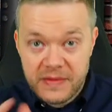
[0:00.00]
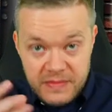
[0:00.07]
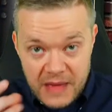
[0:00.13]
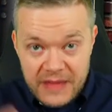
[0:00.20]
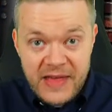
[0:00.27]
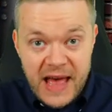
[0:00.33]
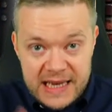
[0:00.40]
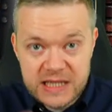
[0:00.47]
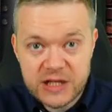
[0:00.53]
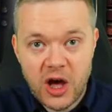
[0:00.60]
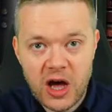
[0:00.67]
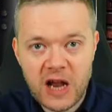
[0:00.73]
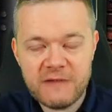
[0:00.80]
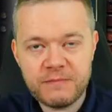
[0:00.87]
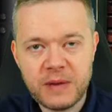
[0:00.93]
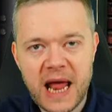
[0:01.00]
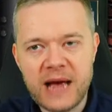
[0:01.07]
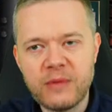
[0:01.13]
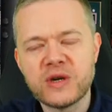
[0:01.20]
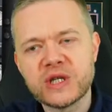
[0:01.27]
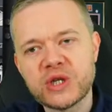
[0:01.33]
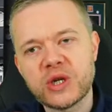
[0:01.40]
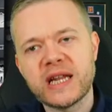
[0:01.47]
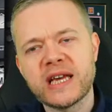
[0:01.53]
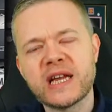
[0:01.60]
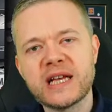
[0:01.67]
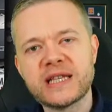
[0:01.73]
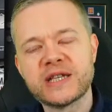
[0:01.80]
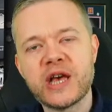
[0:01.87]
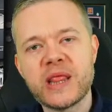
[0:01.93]
their style of play, we're suddenly
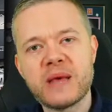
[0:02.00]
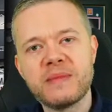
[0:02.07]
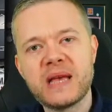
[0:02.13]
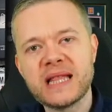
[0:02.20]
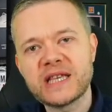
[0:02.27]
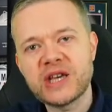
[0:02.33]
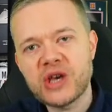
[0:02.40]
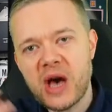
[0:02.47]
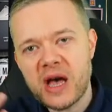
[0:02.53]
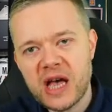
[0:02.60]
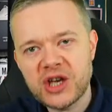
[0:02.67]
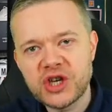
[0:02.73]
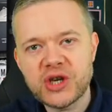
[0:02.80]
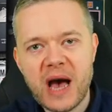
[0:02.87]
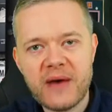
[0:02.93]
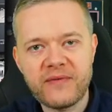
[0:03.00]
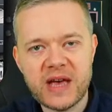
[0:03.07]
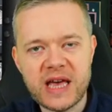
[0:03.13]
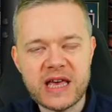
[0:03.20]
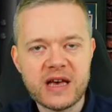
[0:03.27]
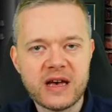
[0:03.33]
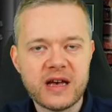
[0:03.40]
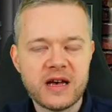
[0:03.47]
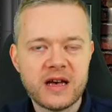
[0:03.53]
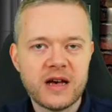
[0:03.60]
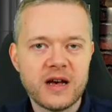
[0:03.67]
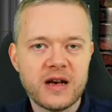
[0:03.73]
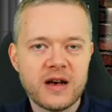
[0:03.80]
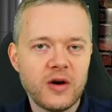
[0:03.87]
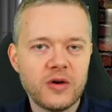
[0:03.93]
going to turn them into a Xavi
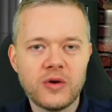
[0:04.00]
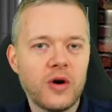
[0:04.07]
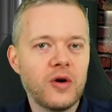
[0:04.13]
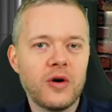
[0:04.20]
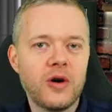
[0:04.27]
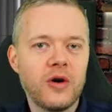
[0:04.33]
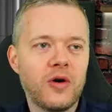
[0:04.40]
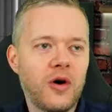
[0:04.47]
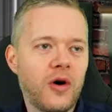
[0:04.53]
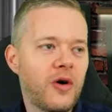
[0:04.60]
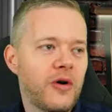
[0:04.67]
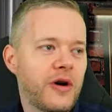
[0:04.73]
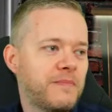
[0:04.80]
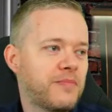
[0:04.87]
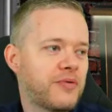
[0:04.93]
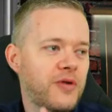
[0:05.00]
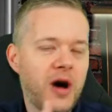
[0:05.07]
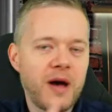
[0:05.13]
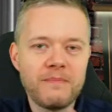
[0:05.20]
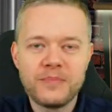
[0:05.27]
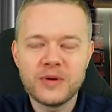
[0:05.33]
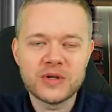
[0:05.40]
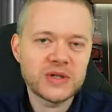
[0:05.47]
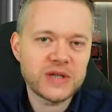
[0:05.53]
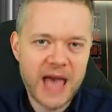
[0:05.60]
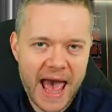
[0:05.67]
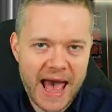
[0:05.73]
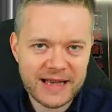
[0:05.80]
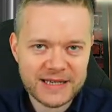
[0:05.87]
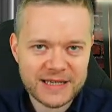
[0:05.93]
or, or, or a prime
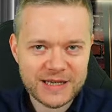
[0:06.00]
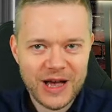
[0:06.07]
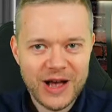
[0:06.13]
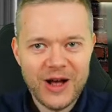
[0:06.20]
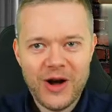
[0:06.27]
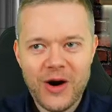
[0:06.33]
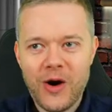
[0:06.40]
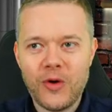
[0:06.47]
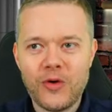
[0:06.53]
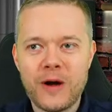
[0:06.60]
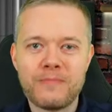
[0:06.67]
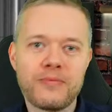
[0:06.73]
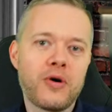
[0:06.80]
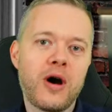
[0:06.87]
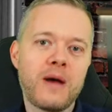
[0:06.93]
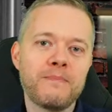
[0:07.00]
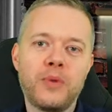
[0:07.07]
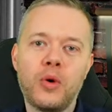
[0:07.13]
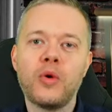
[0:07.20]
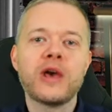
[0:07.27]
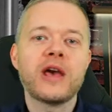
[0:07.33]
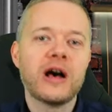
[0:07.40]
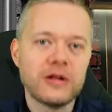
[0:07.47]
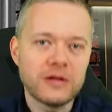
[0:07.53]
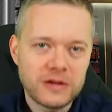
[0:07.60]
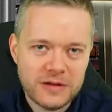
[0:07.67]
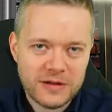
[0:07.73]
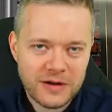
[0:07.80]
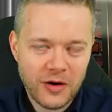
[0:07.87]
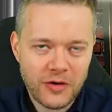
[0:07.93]
Busquets or a prime Puyol
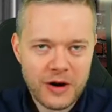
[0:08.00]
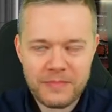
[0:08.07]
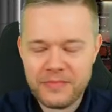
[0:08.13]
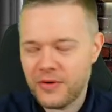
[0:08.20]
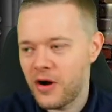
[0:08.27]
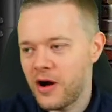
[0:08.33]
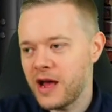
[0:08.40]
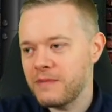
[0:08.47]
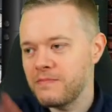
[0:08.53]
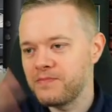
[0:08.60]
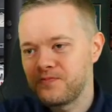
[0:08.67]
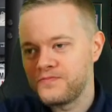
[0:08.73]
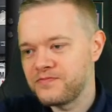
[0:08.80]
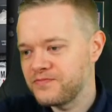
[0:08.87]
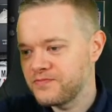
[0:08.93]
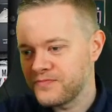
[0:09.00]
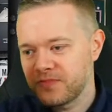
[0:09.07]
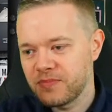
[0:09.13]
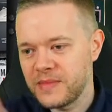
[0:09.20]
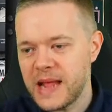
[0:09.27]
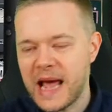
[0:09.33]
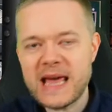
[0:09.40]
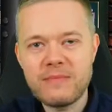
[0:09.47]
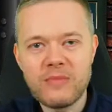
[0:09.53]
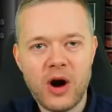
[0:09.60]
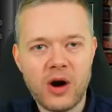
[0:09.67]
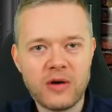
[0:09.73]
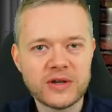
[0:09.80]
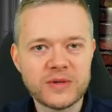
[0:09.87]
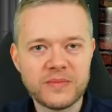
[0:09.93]
or a prime
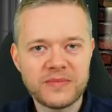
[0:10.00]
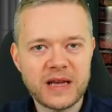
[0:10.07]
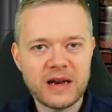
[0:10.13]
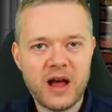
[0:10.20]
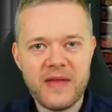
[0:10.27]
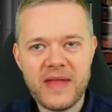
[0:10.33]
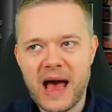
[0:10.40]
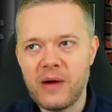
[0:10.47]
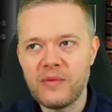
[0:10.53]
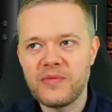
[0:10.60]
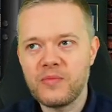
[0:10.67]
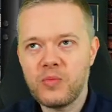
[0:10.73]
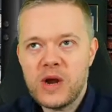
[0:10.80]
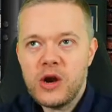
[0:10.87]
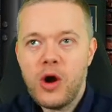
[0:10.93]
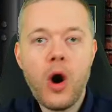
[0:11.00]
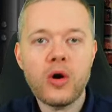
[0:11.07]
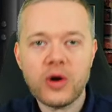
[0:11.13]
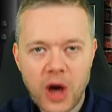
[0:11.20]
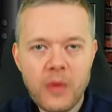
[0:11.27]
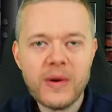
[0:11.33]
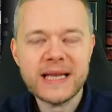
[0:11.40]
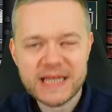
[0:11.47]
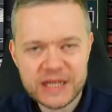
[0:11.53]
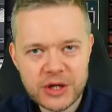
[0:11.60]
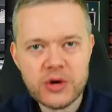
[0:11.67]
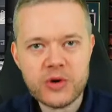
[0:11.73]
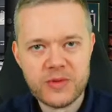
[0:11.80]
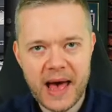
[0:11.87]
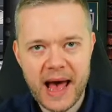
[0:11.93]
Neymar or something like that. We're not going to
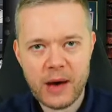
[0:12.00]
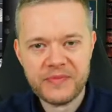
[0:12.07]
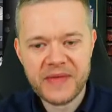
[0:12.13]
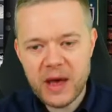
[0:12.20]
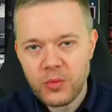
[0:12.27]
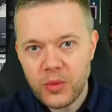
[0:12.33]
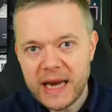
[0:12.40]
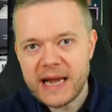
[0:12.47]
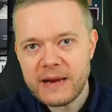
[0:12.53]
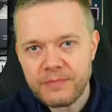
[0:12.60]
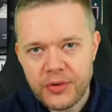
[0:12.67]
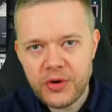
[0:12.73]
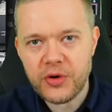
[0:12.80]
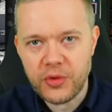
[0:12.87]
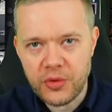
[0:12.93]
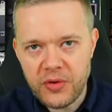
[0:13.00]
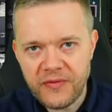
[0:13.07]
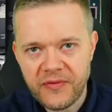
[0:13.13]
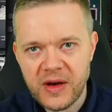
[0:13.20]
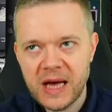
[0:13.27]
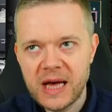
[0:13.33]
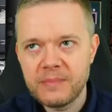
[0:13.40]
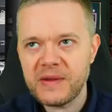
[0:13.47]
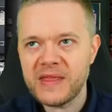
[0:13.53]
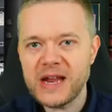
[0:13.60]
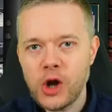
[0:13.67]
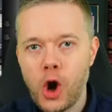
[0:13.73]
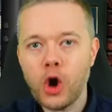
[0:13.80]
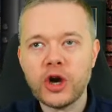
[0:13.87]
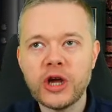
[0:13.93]
do that. They will improve, but they're
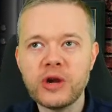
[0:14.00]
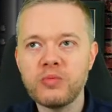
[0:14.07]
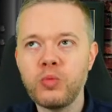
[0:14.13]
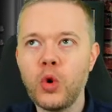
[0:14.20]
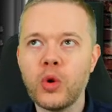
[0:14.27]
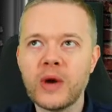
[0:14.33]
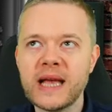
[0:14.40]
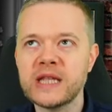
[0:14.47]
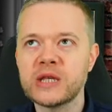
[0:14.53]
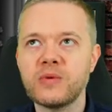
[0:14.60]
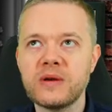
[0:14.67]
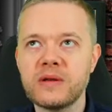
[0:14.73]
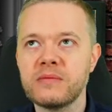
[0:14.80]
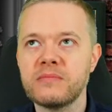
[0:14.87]
not going to walk into a